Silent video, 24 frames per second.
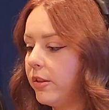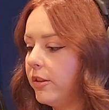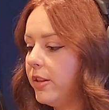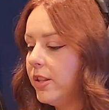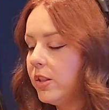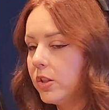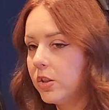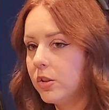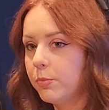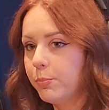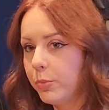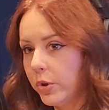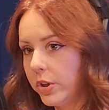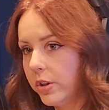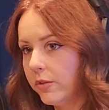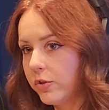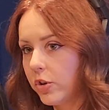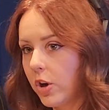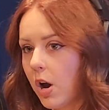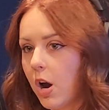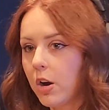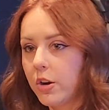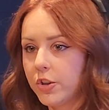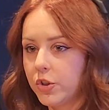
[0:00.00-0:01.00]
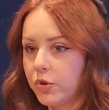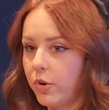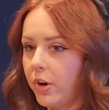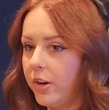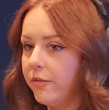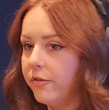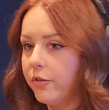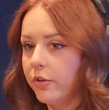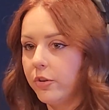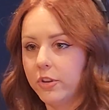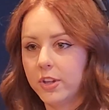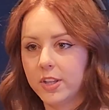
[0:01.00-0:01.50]
This breed of dog is
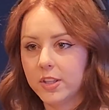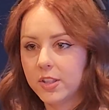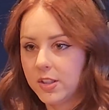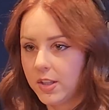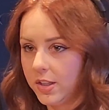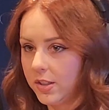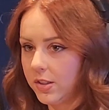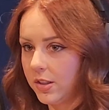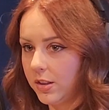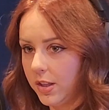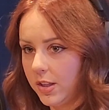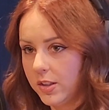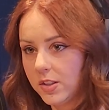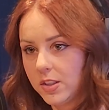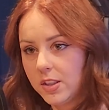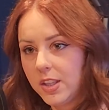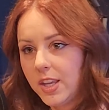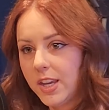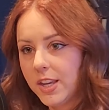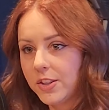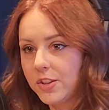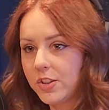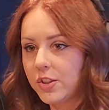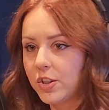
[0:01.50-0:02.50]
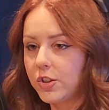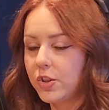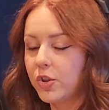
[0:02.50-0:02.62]
great for this, this, and this, and this.